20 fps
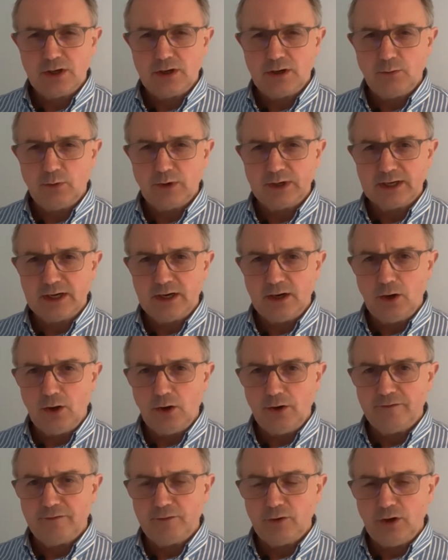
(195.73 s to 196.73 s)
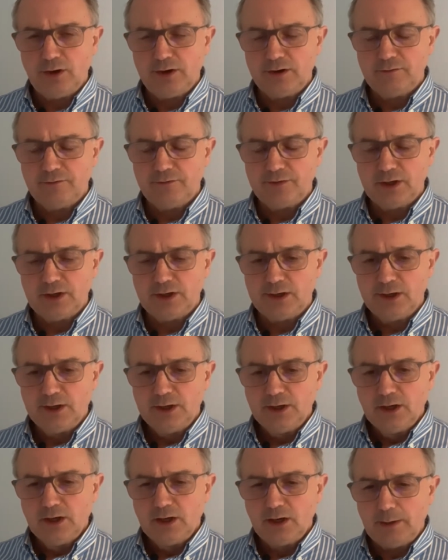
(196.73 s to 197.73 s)
We get a lot of
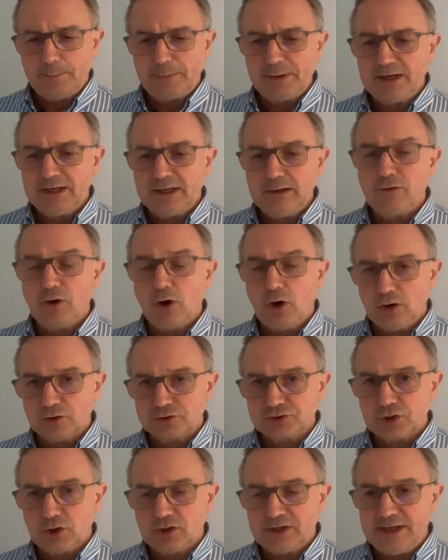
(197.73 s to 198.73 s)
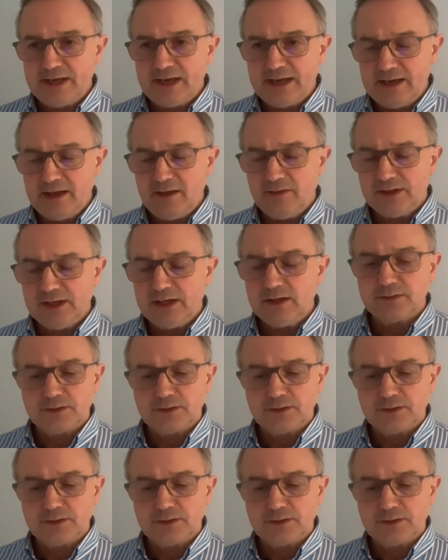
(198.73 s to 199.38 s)
I believe, hot air there.